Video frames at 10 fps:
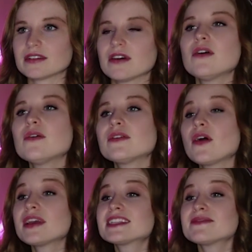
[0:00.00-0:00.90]
No,
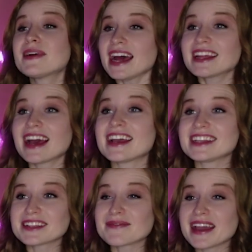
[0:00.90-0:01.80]
he's a bad guy.
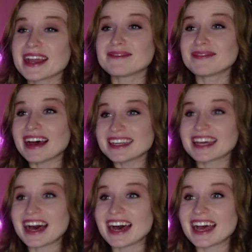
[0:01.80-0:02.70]
He's the main
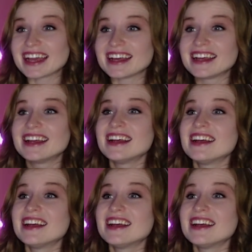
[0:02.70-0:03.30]
bad guy.